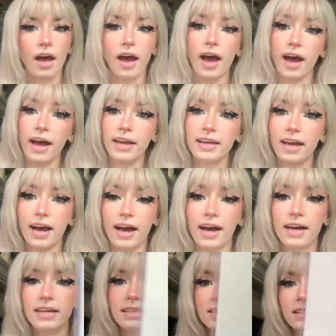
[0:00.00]
I
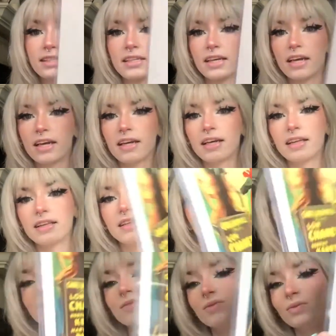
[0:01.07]
got
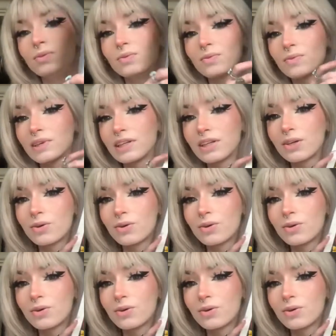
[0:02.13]
this really